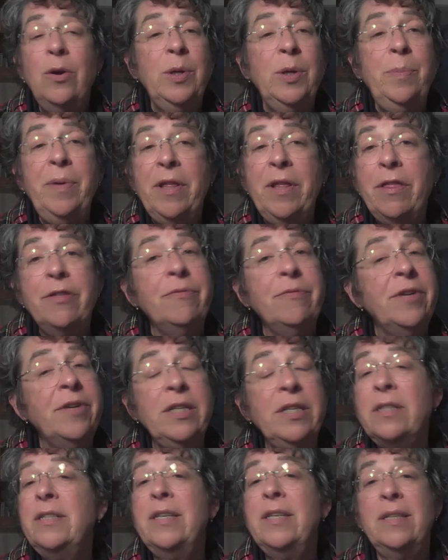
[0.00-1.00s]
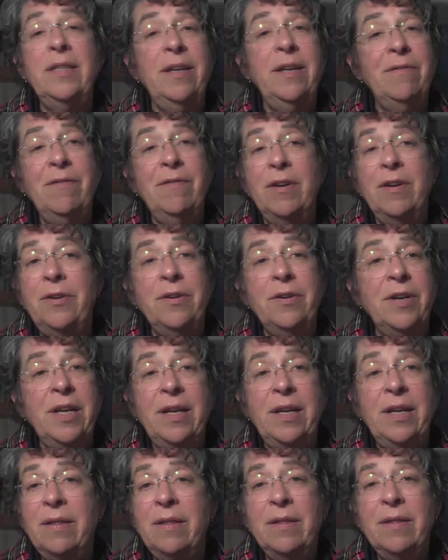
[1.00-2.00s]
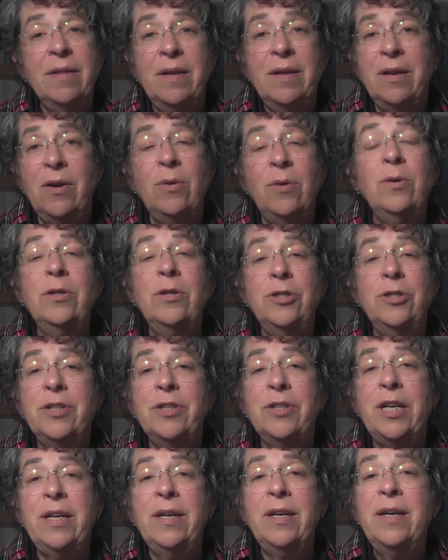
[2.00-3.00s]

would be thrilled to live underneath an oak tree.